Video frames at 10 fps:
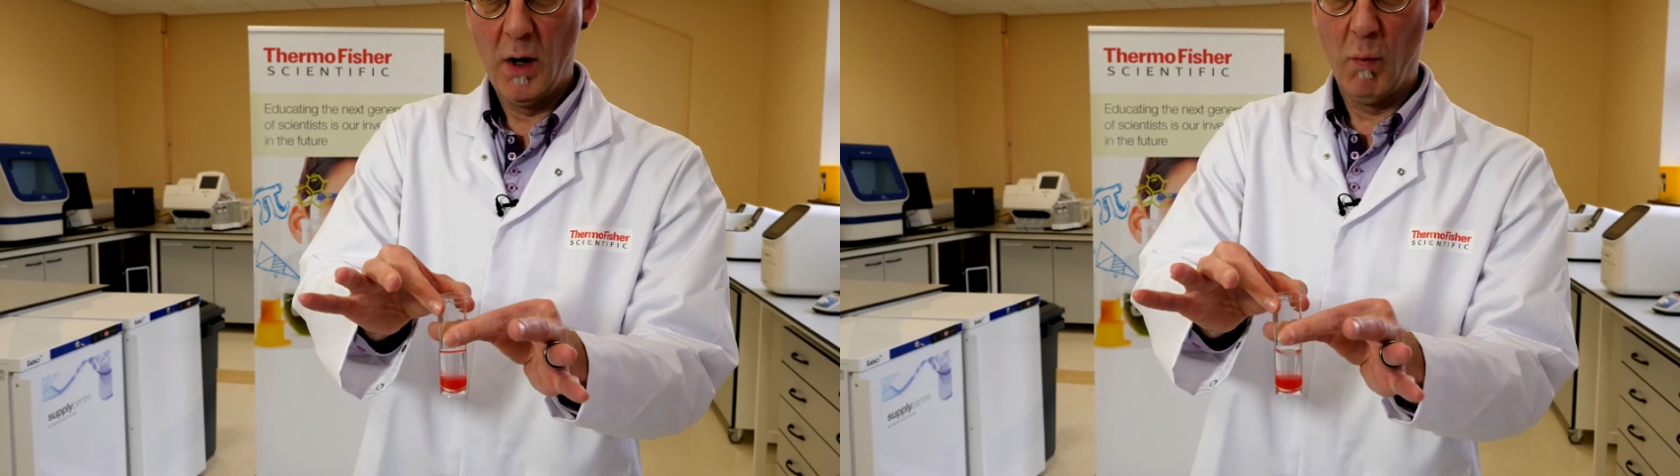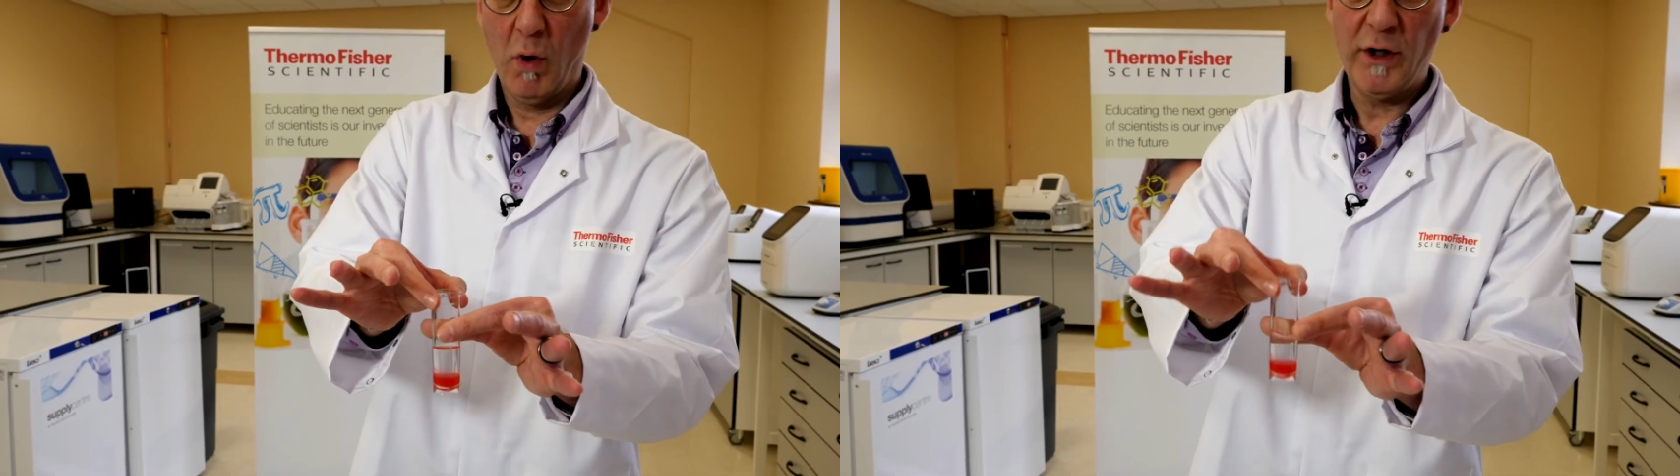
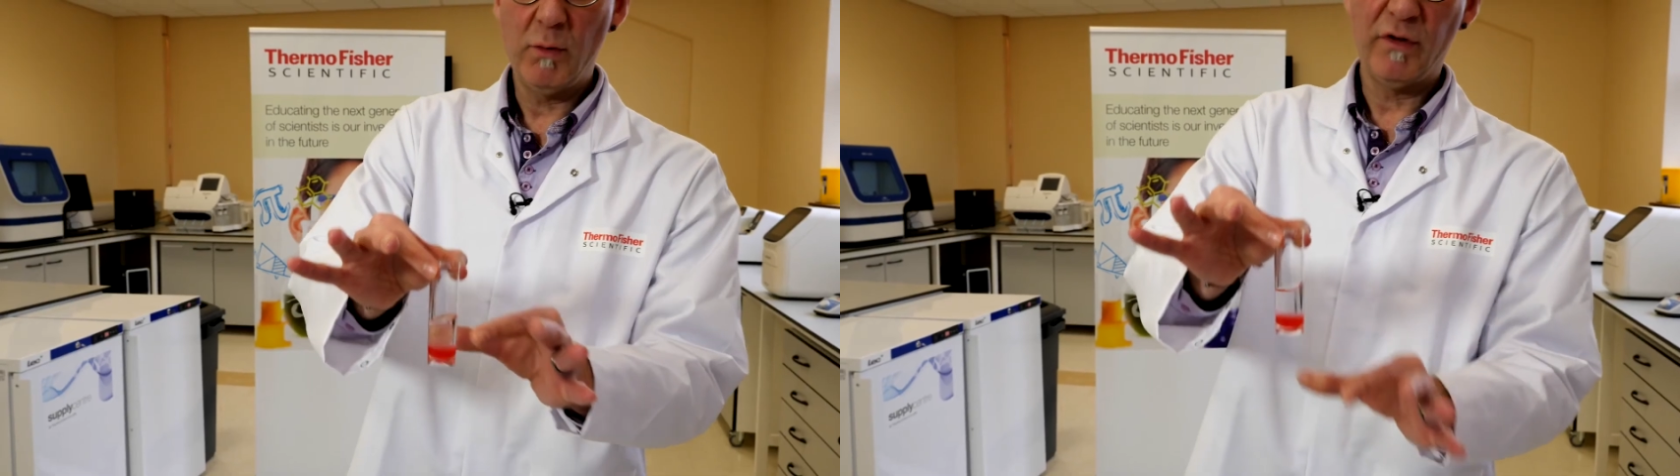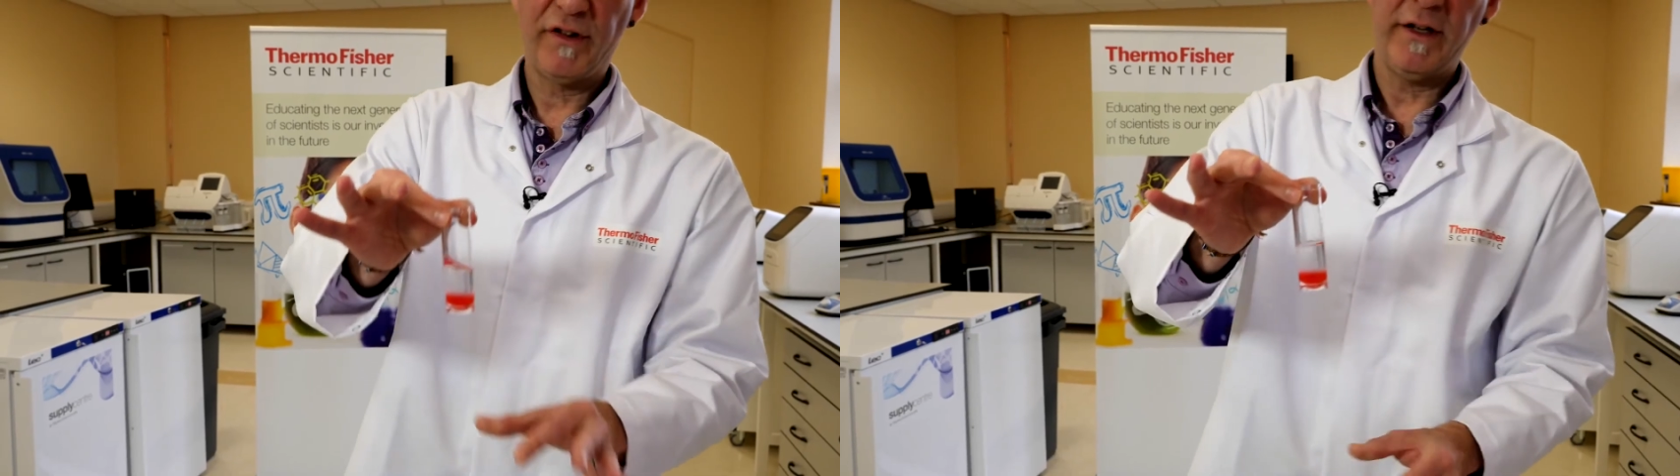What you
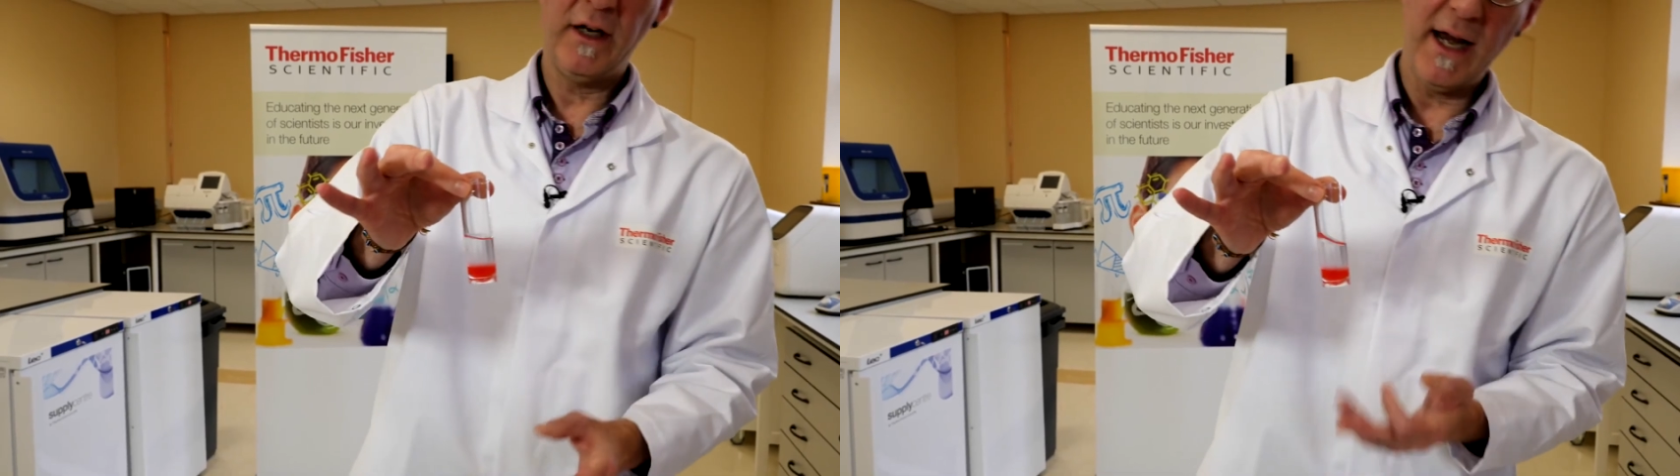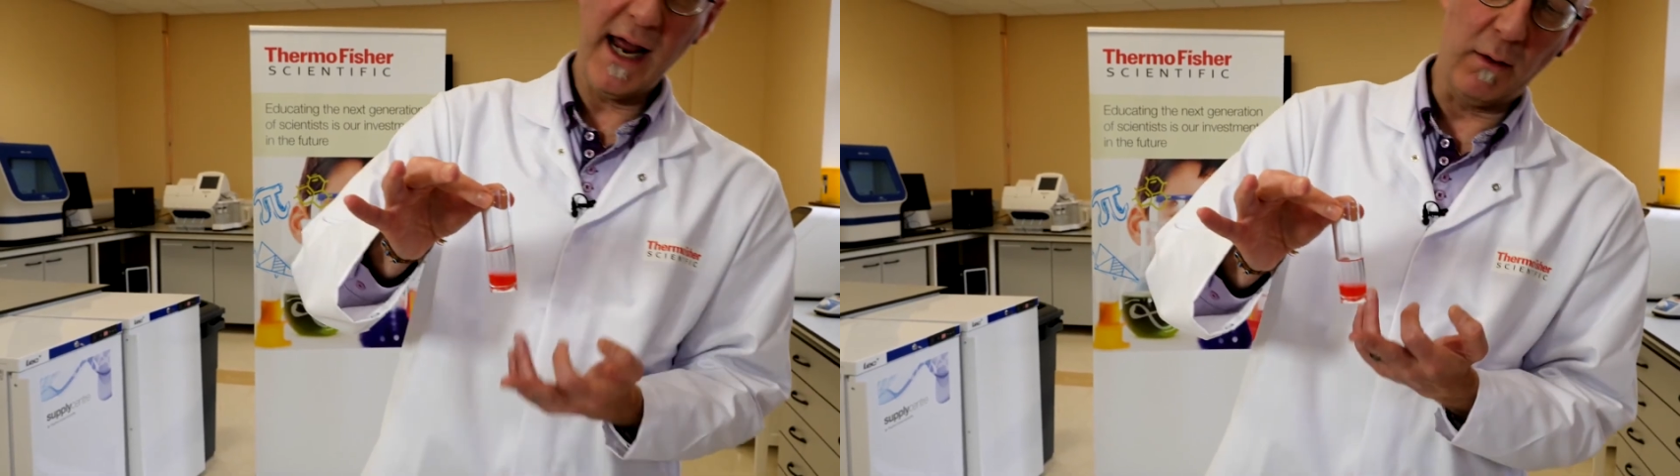will
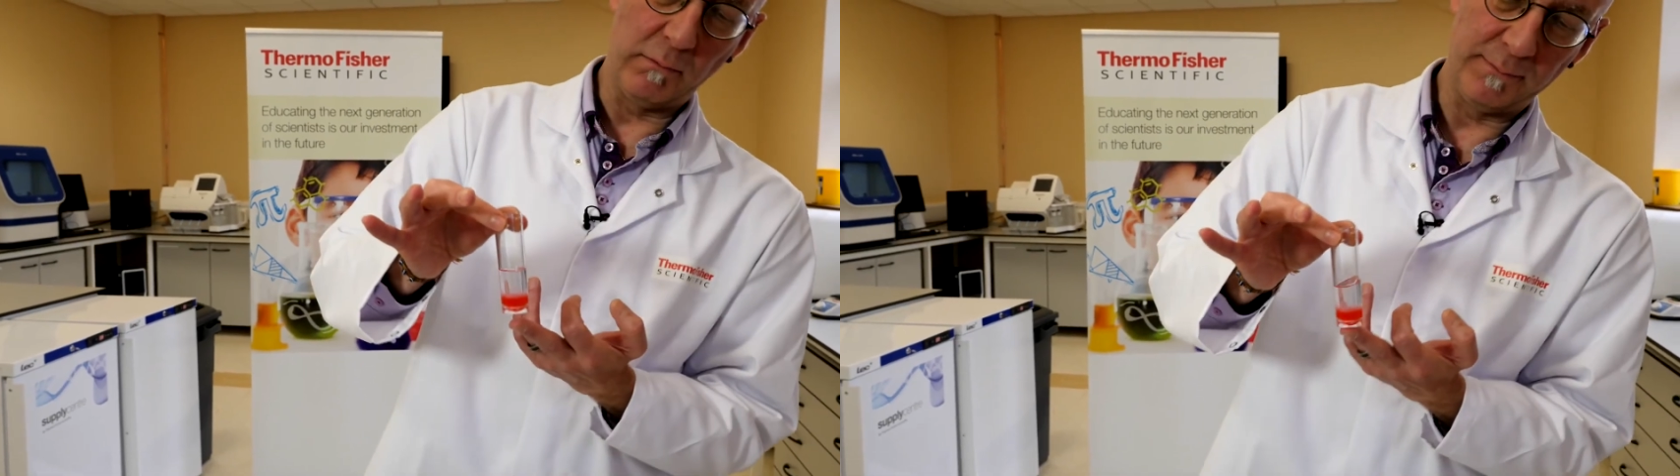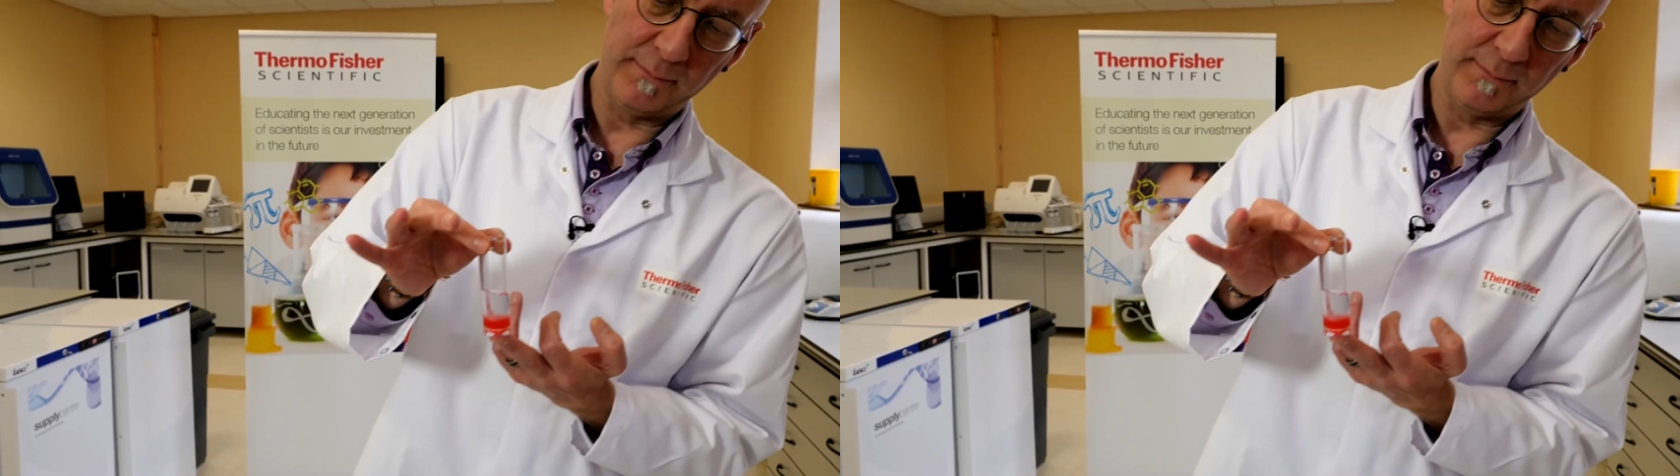see now